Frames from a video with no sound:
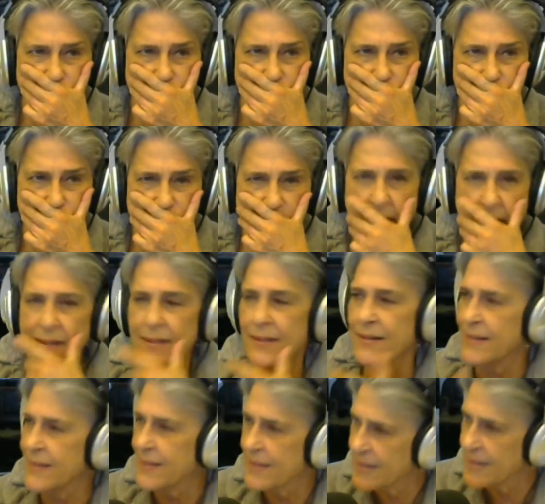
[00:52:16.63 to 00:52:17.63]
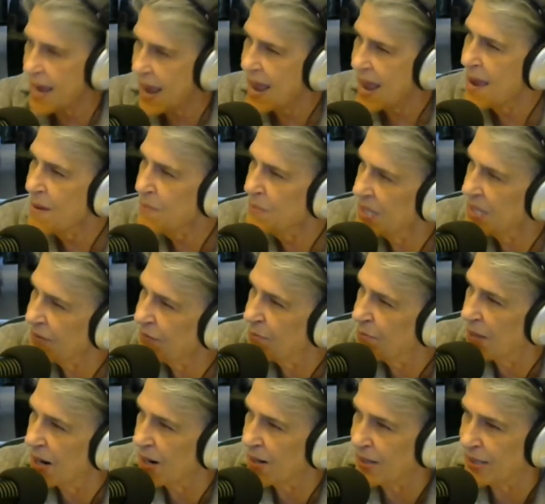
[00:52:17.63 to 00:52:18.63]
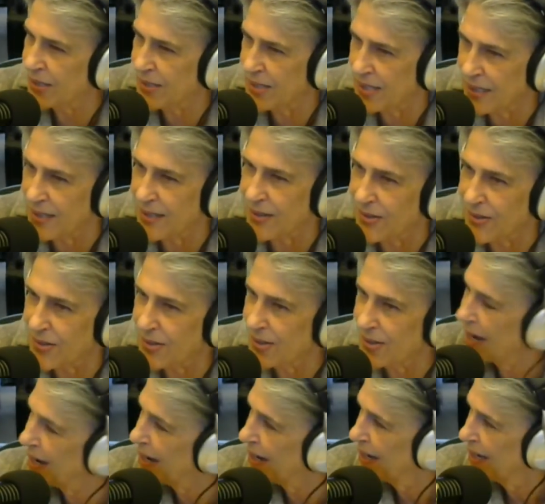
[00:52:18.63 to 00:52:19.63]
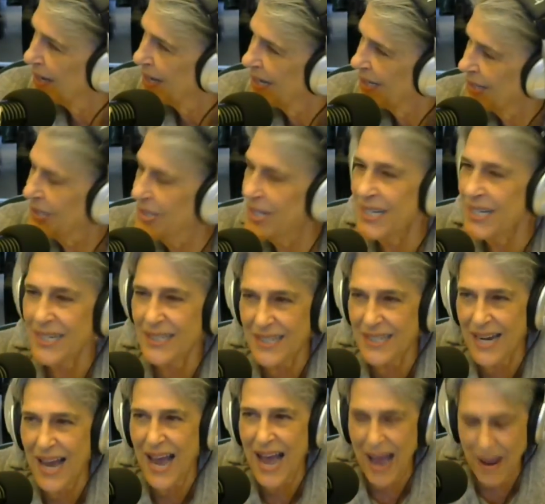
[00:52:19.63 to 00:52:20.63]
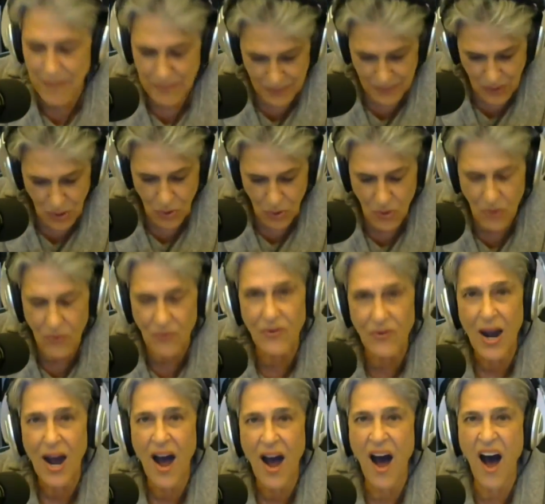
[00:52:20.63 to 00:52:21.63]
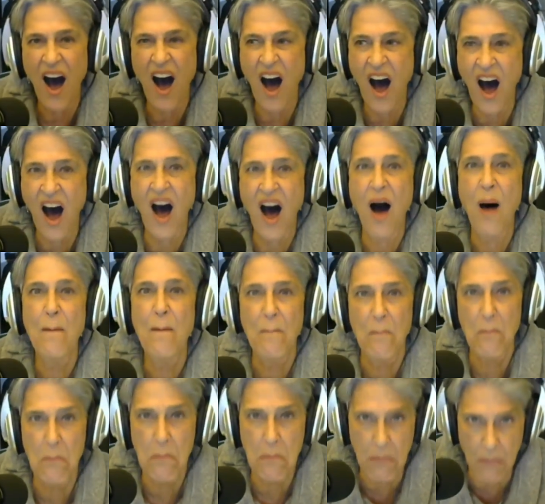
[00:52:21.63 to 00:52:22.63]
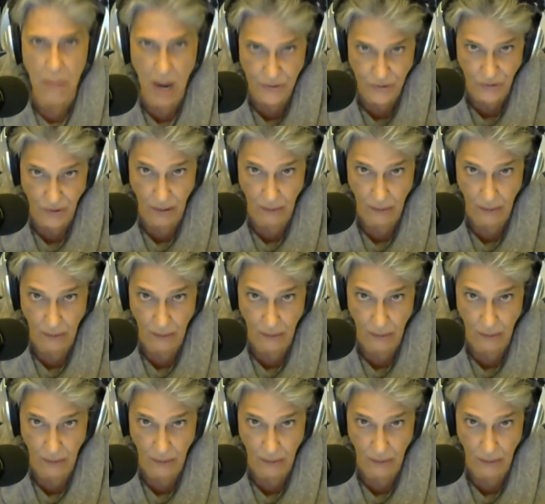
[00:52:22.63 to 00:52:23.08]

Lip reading: And damned if Mark didn't stay. Did not move a muscle.